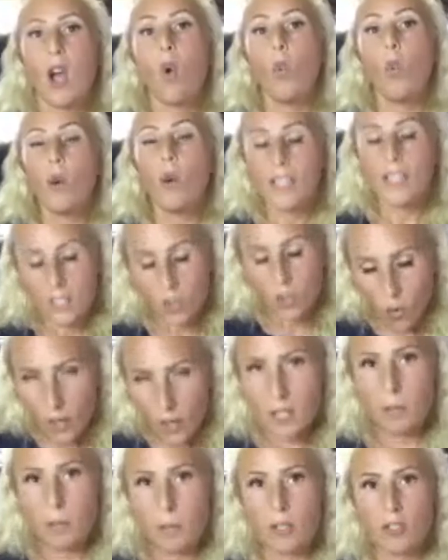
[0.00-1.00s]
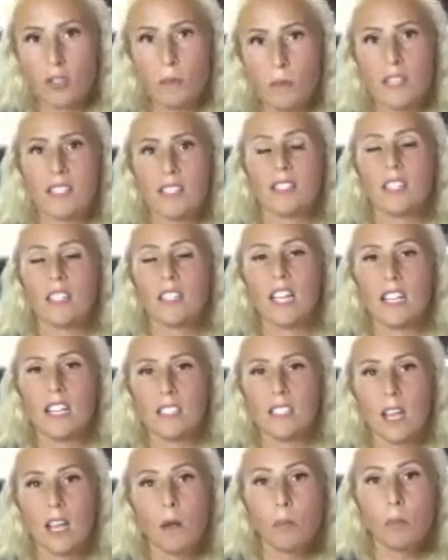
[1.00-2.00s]
What is going to build your business is
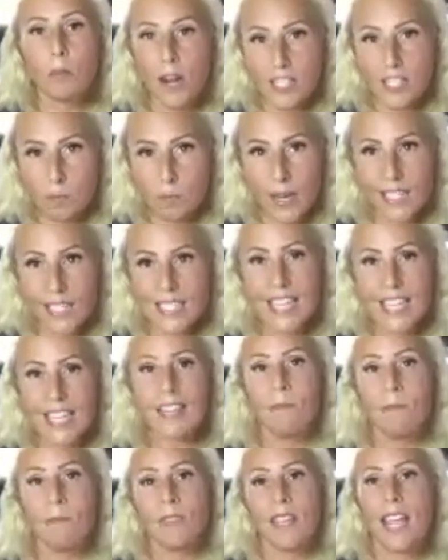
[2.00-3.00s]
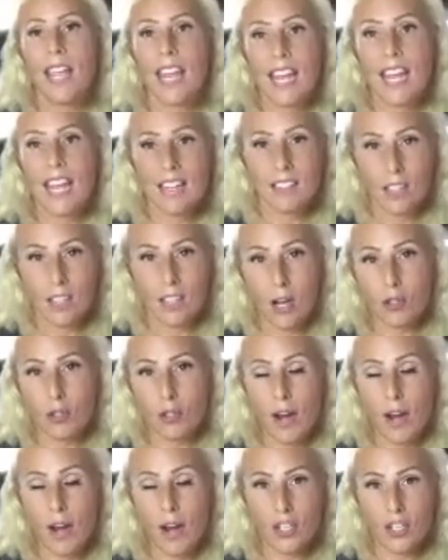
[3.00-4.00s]
prospecting and
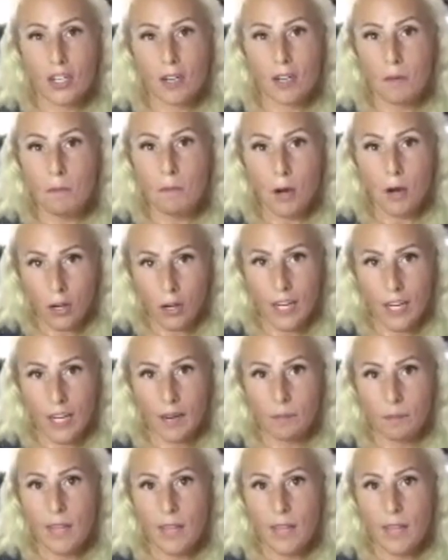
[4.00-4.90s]
attraction marketing.